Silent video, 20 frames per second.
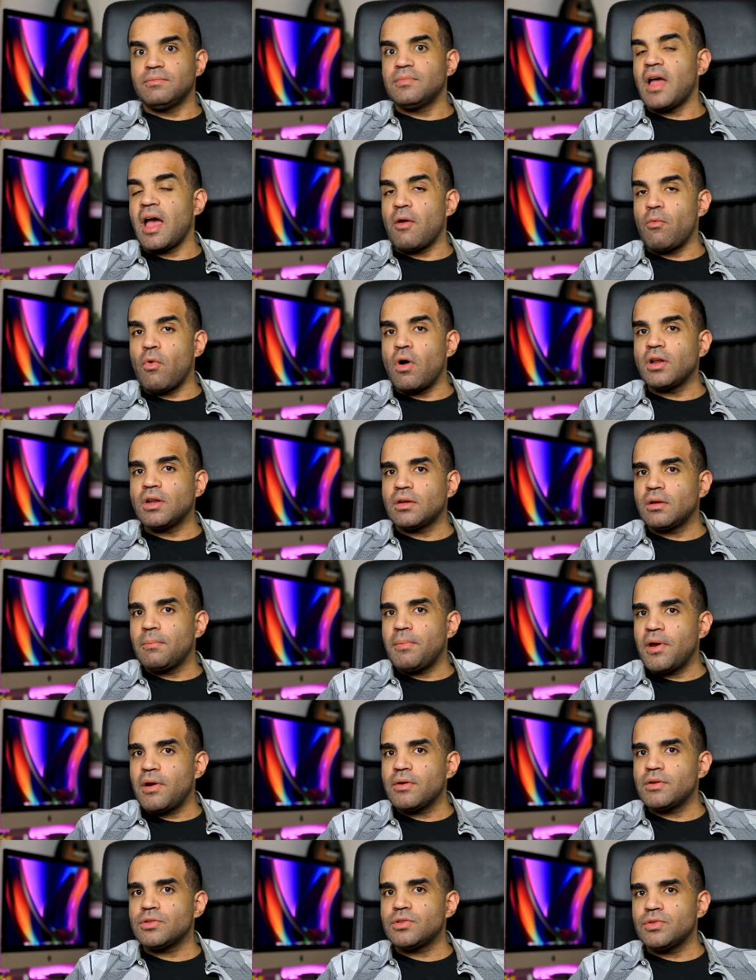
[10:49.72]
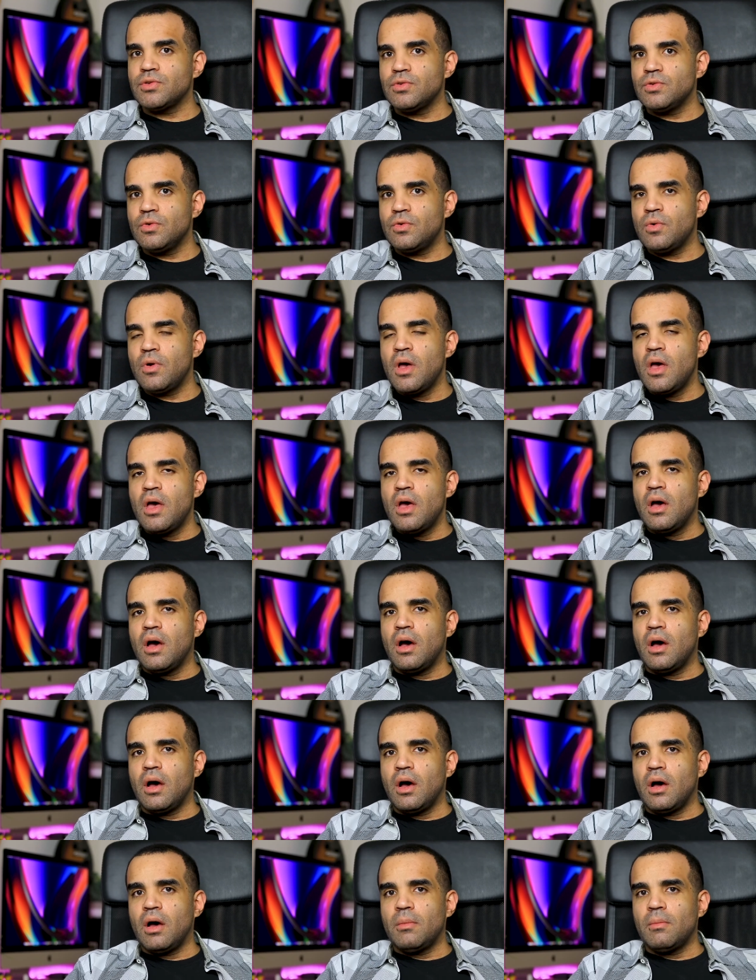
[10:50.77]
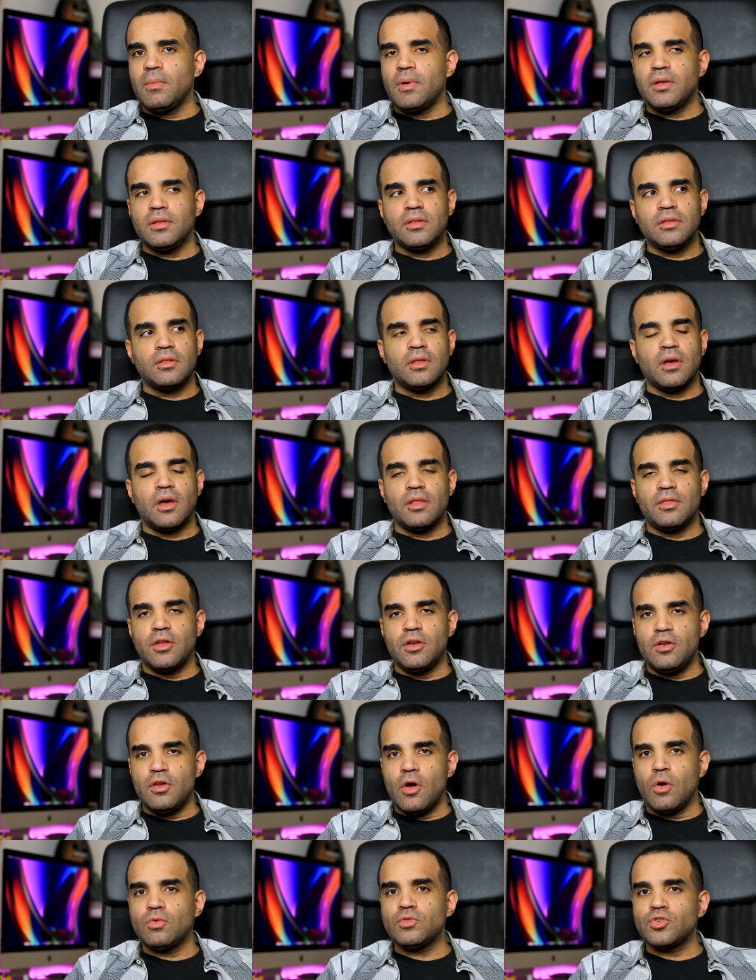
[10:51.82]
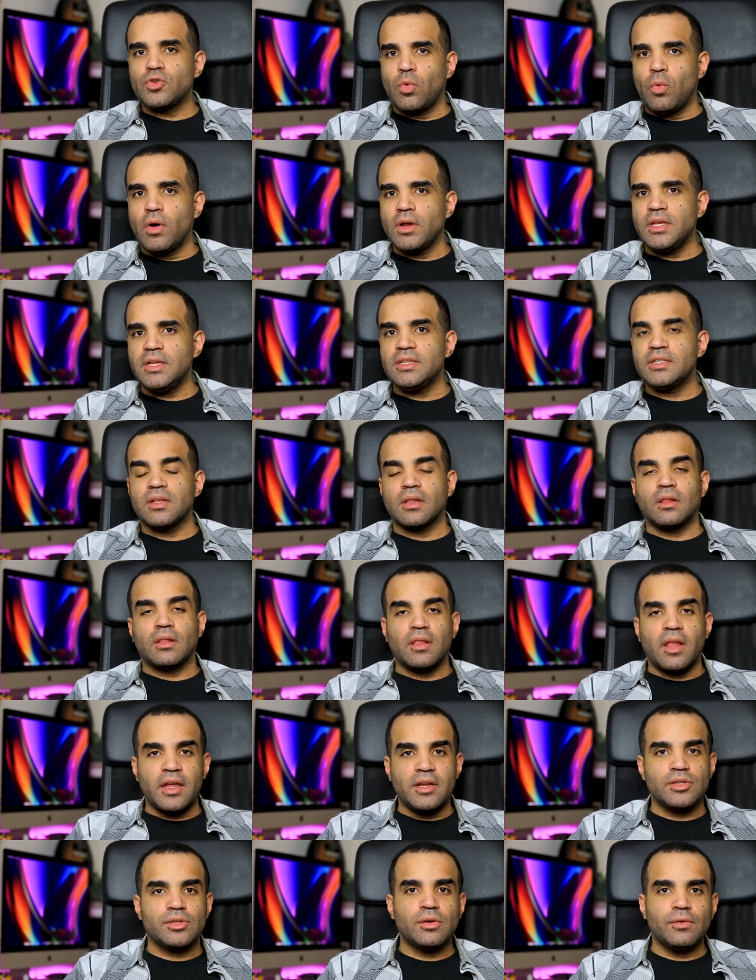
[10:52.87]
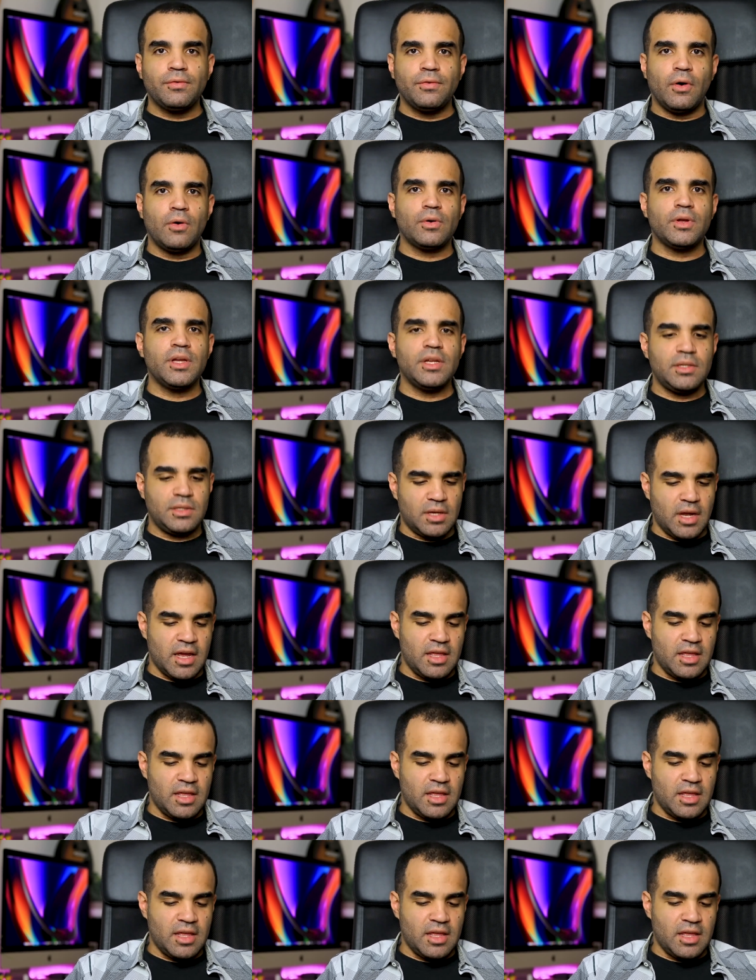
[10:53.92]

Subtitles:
I want to compare it to the Note 20's laser focus.